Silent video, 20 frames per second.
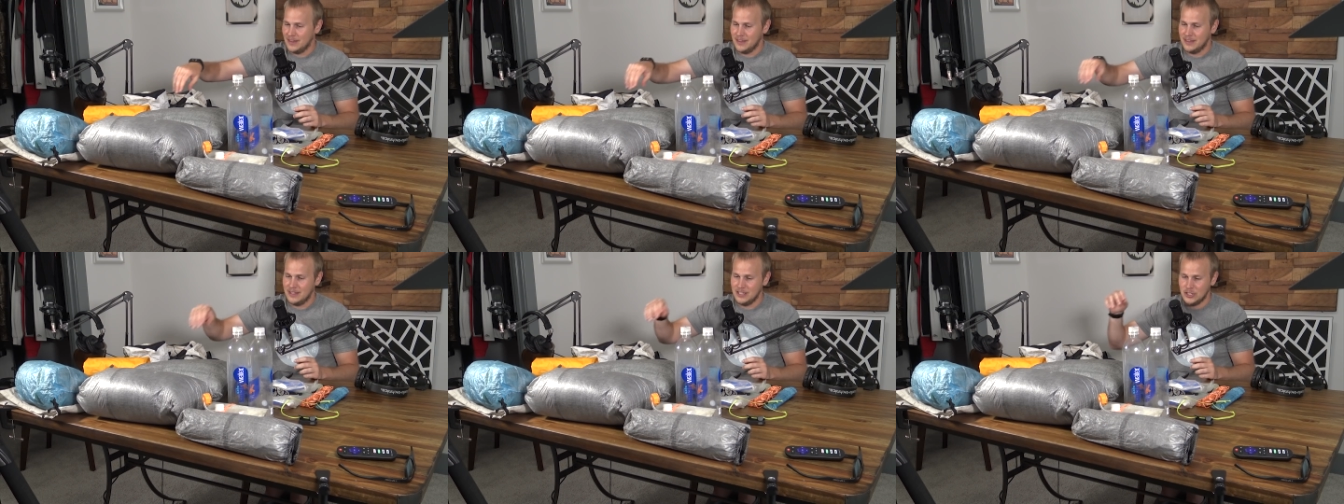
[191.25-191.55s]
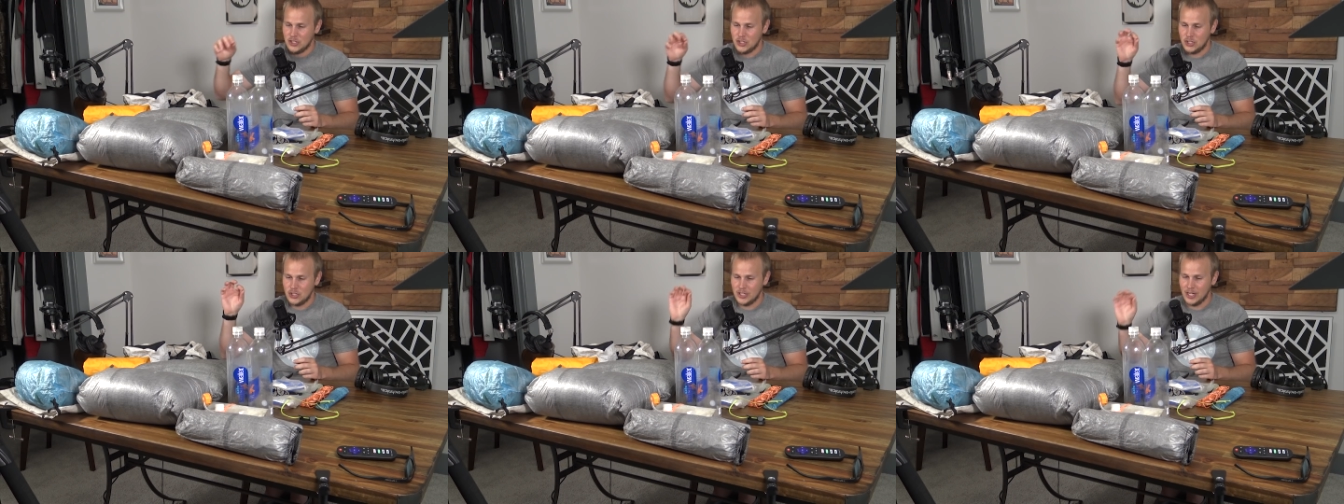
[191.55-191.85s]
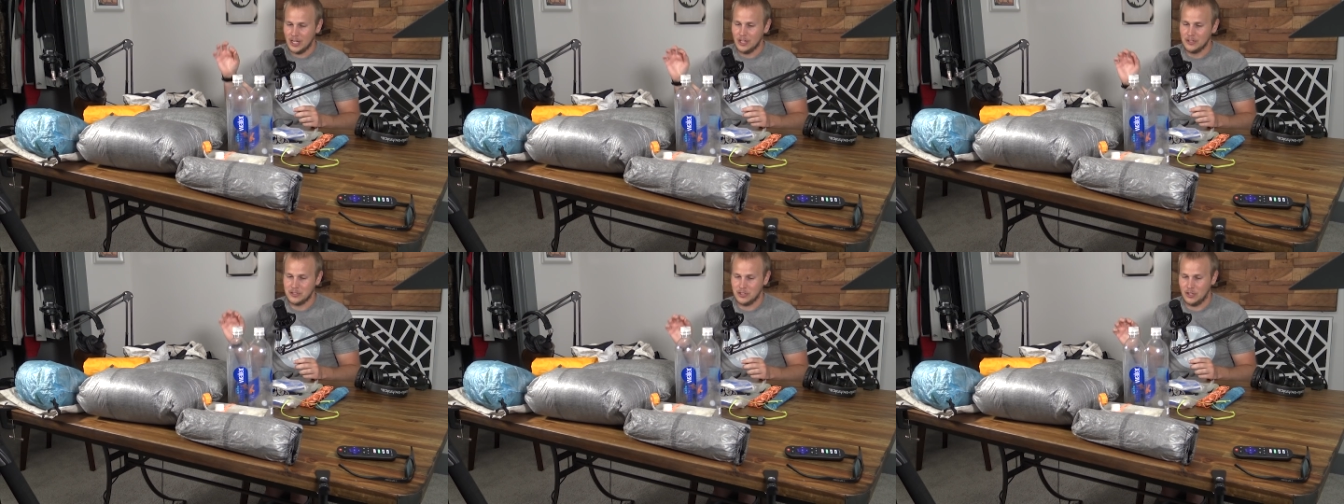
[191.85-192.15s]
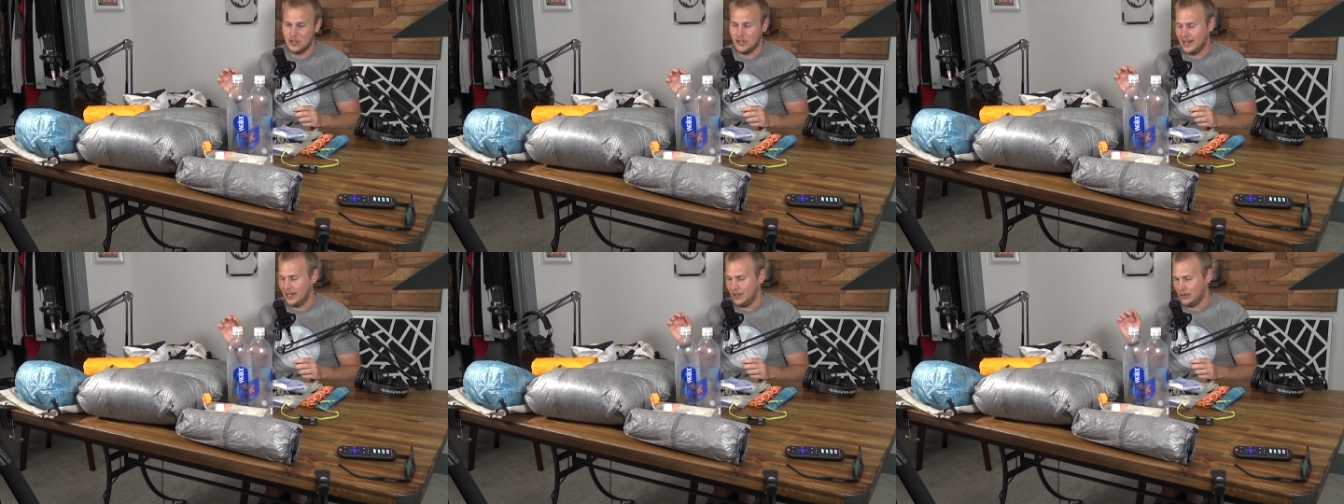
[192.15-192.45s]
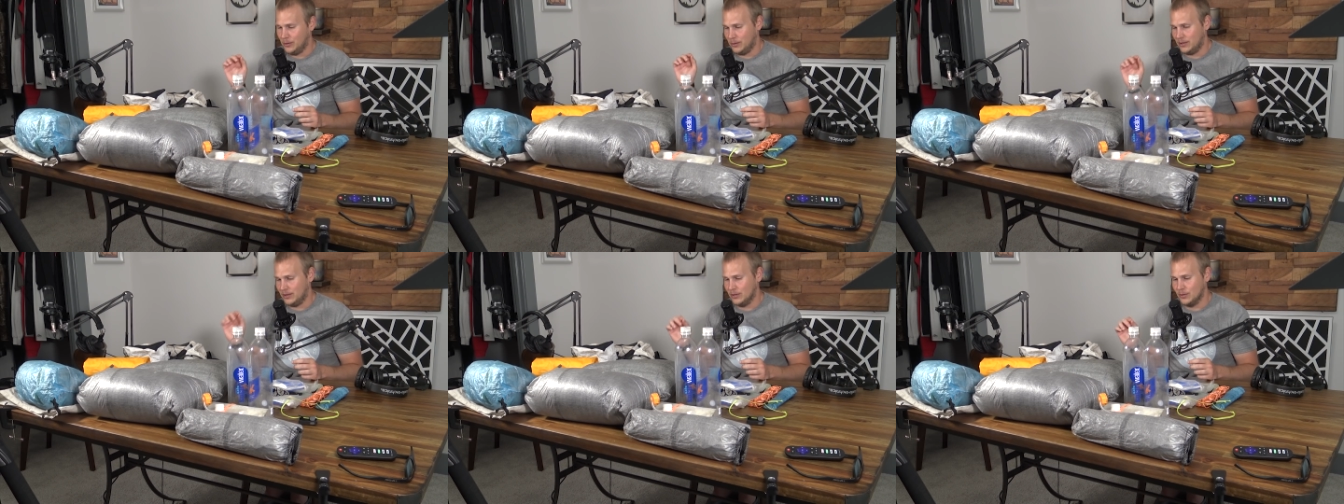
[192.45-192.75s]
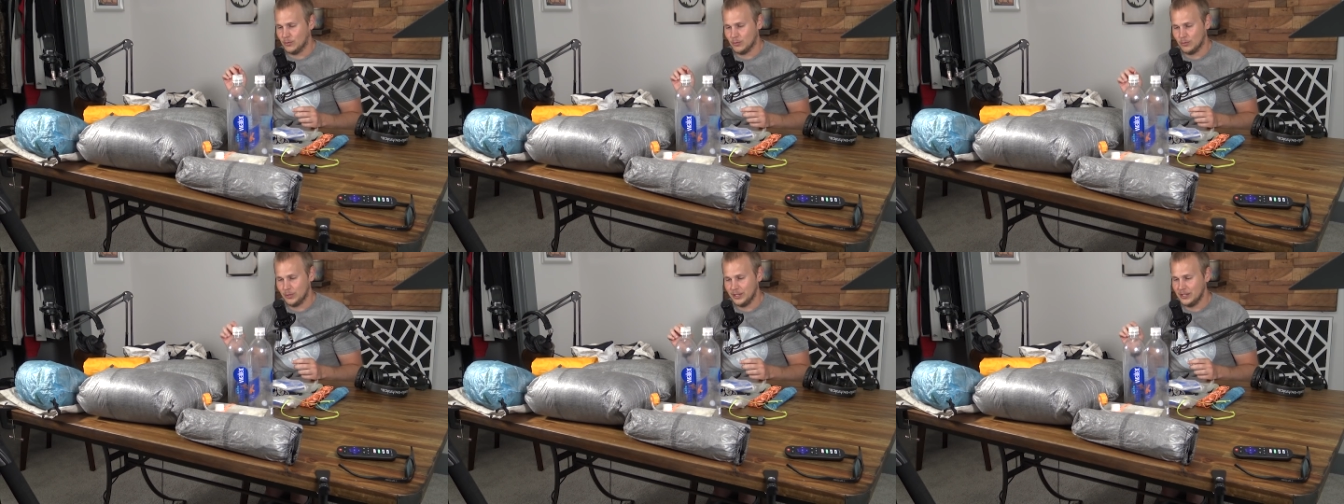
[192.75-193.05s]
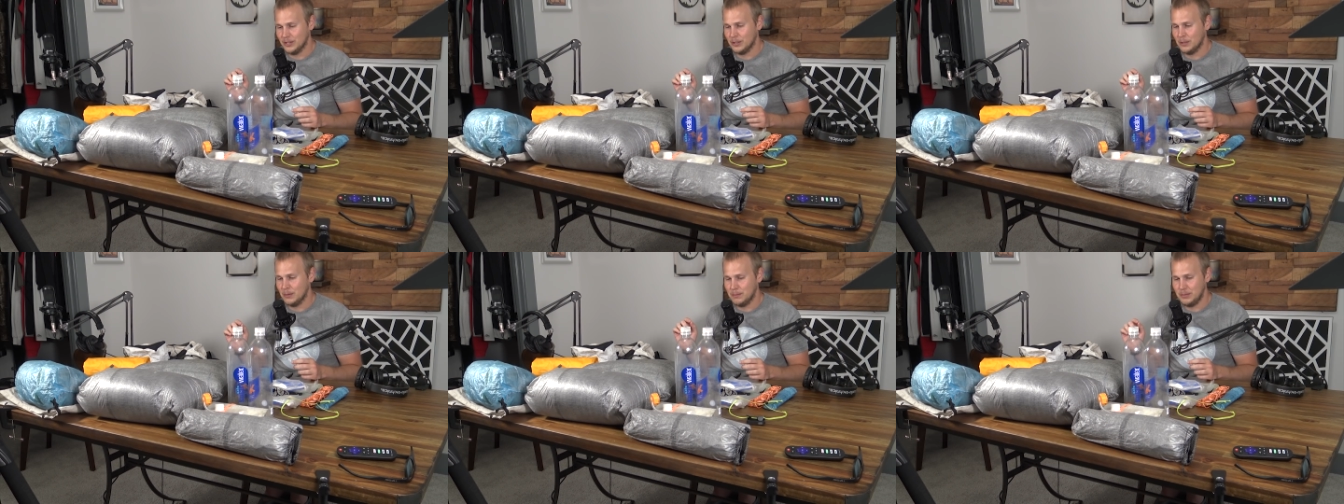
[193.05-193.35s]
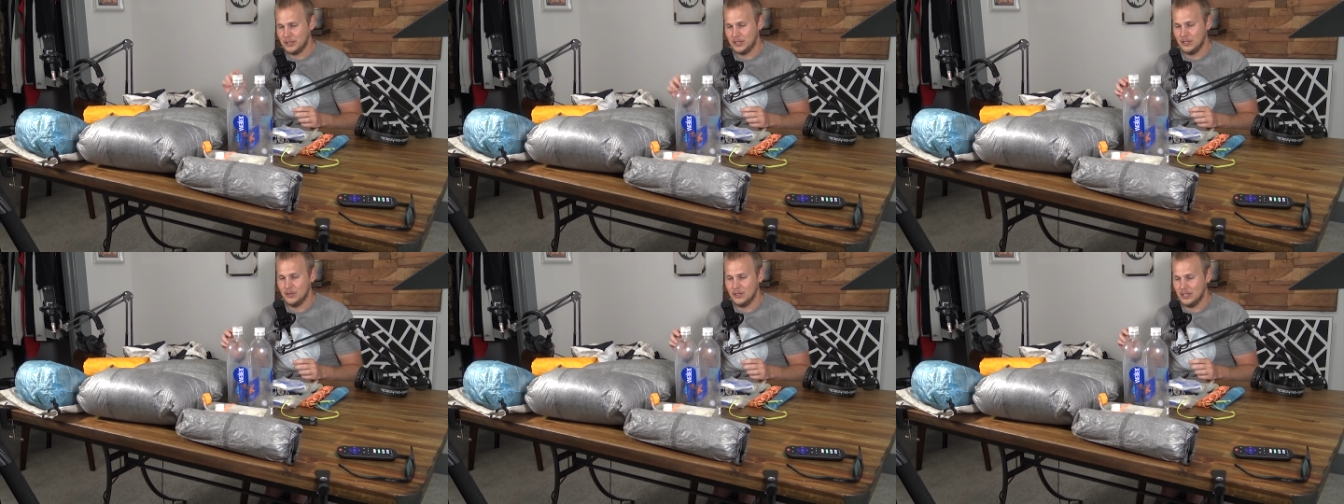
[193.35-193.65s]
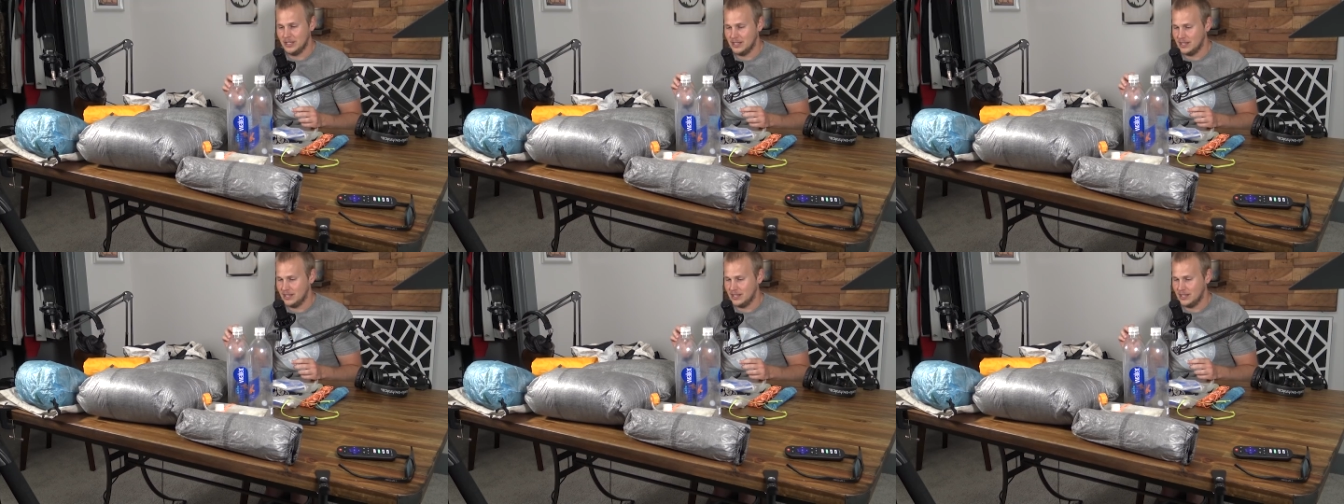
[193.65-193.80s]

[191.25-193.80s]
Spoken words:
The shelter, now the real beauty